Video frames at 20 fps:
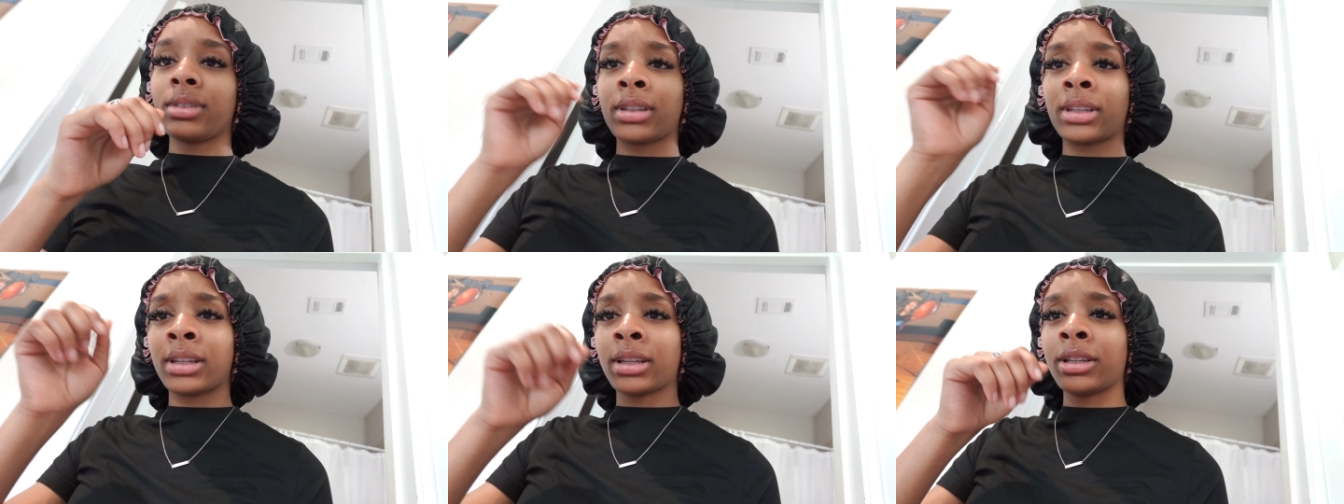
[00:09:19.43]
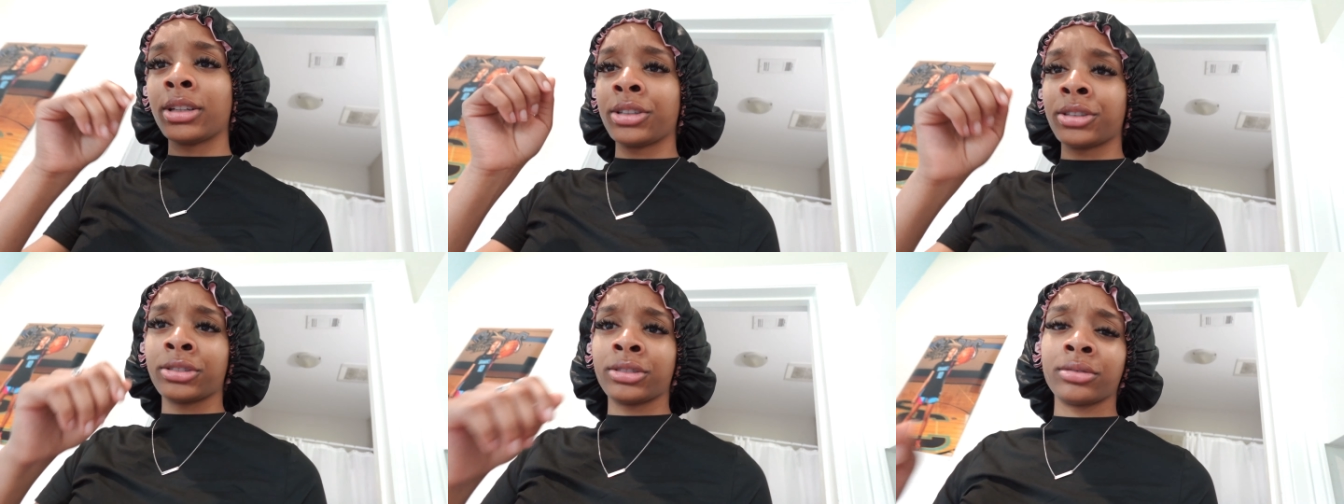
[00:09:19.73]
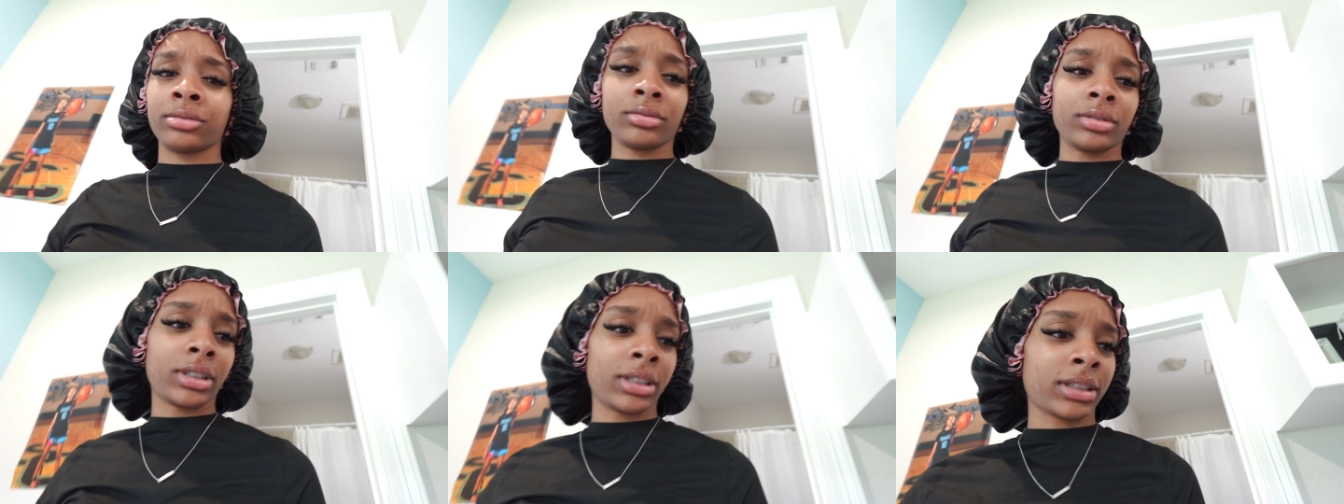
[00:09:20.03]
the
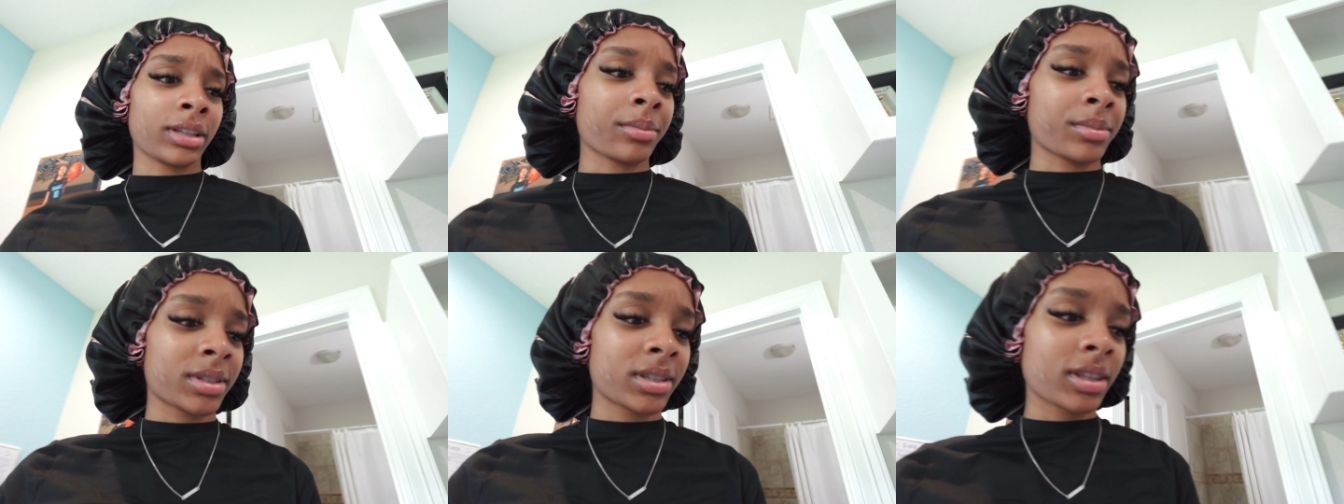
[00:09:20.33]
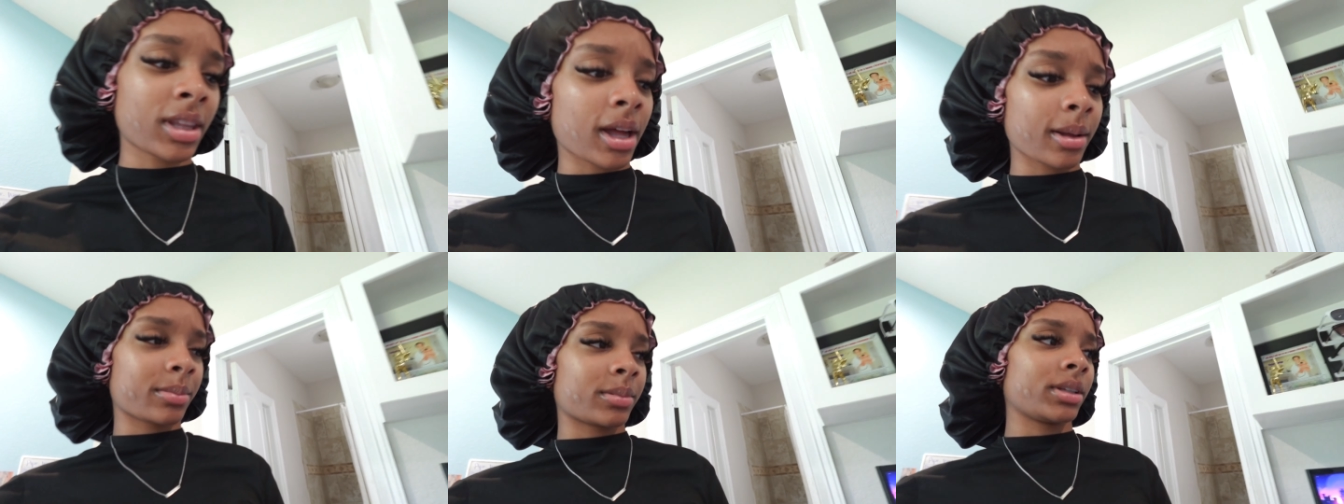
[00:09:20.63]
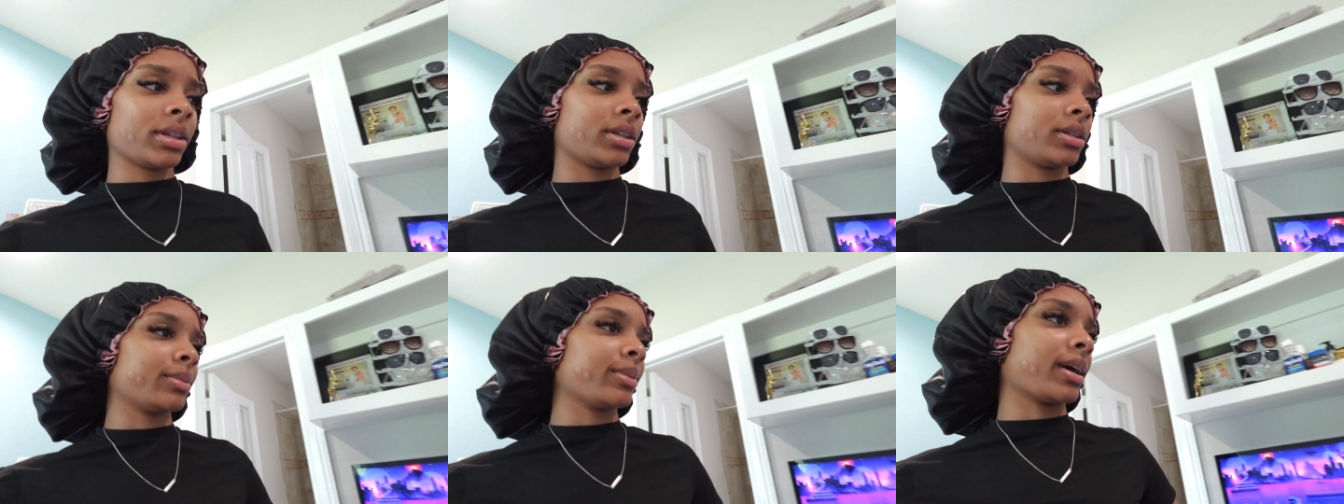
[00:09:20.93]
little, cause I'm stopped
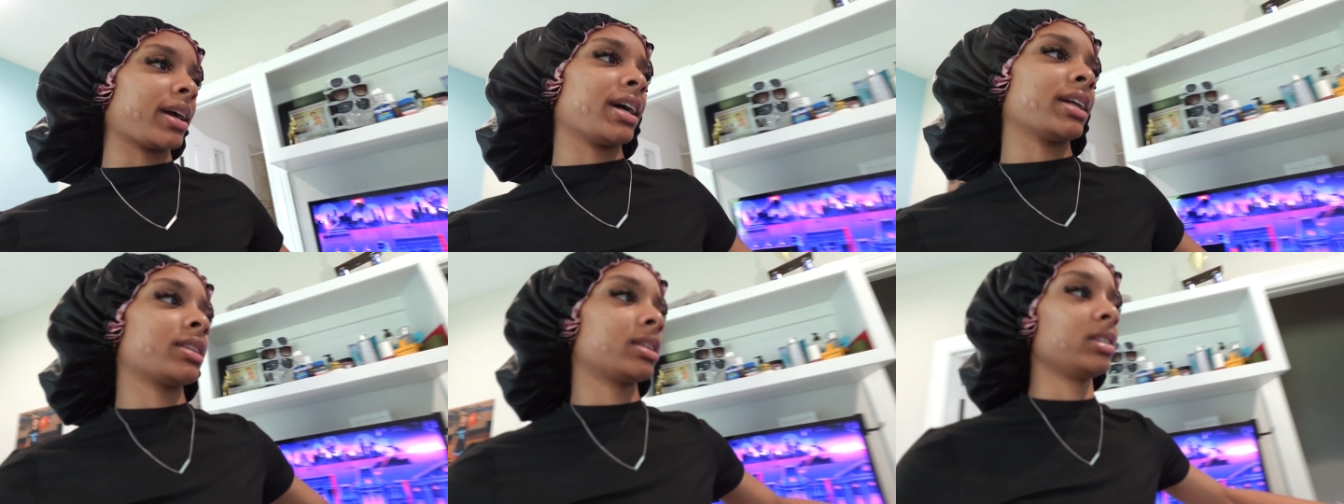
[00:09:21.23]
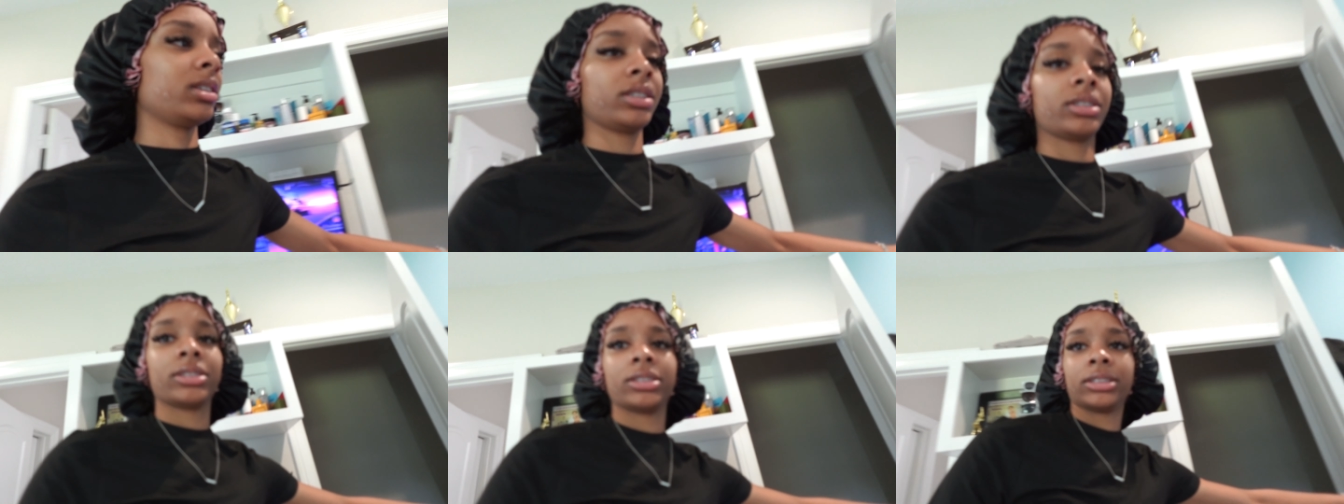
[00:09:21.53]
up. I got the little,